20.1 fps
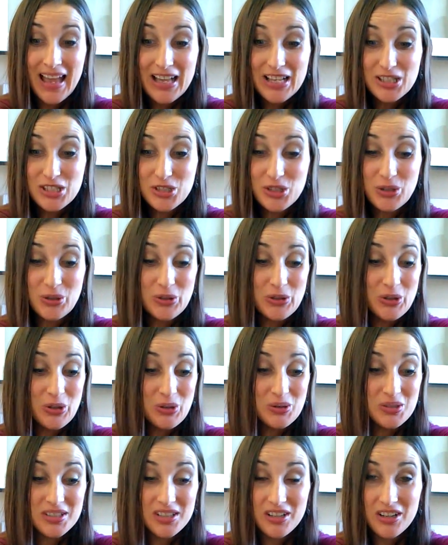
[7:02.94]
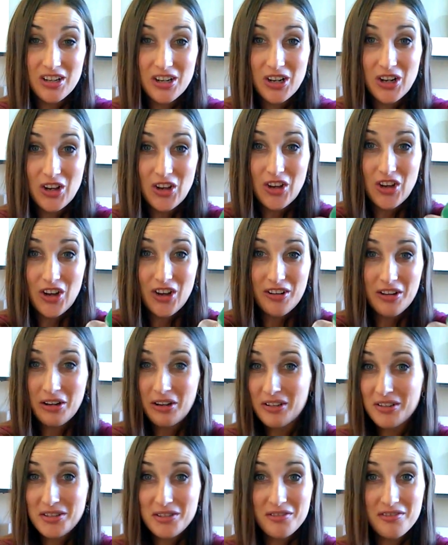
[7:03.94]
So those are
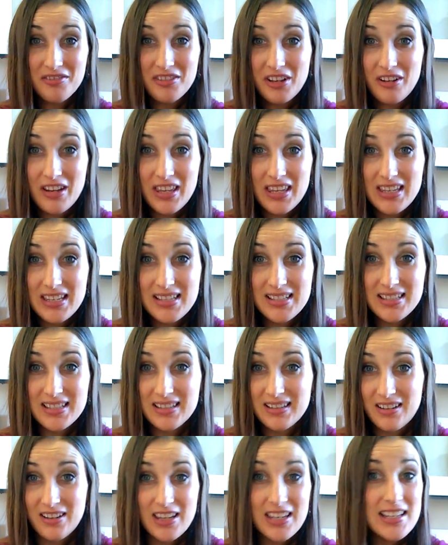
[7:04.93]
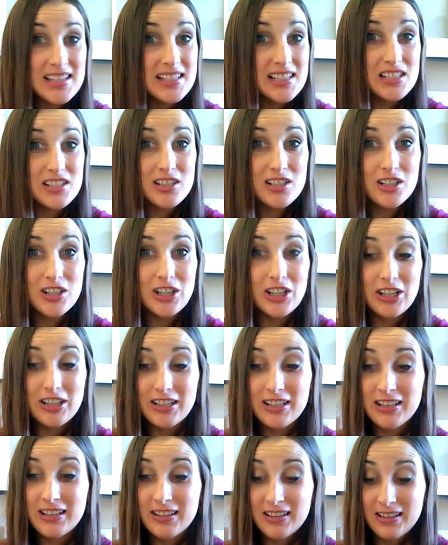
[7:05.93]
also very easy. They're easy to
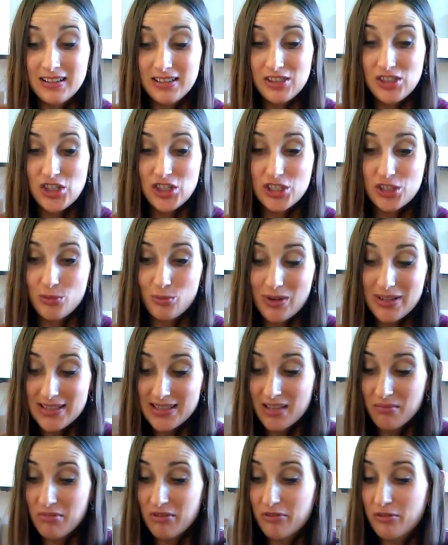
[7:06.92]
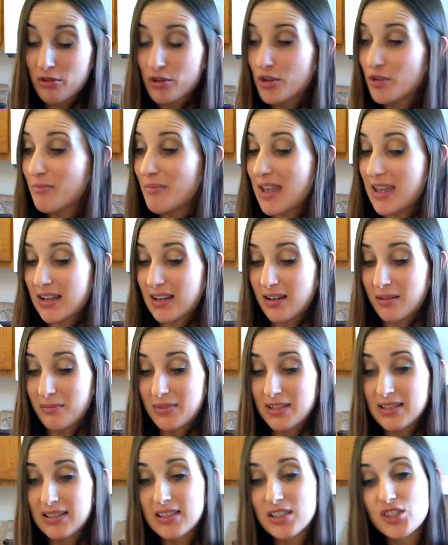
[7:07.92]
cook. Just rinse them before you make them.
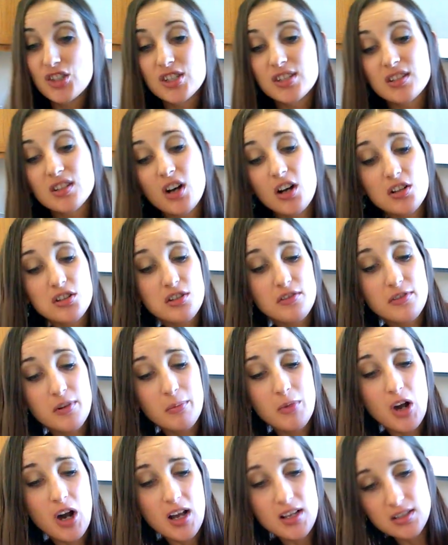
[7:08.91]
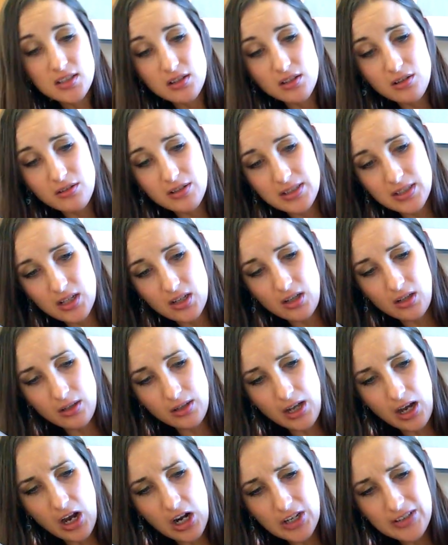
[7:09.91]
This is just also from Costco. It's
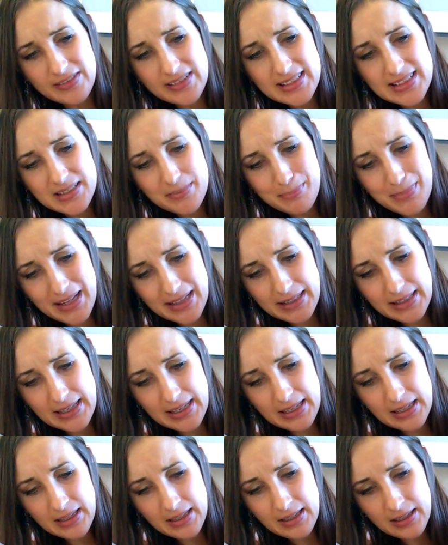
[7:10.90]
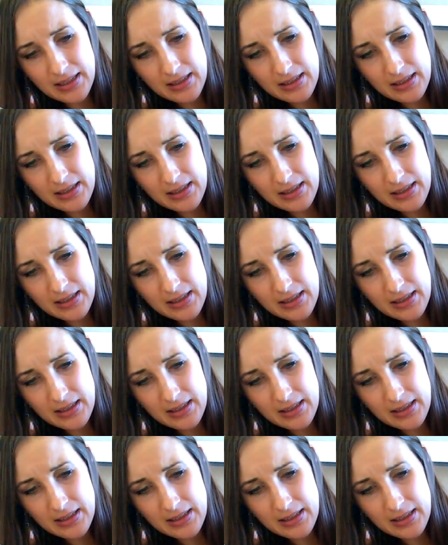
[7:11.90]
called Harvest Medley.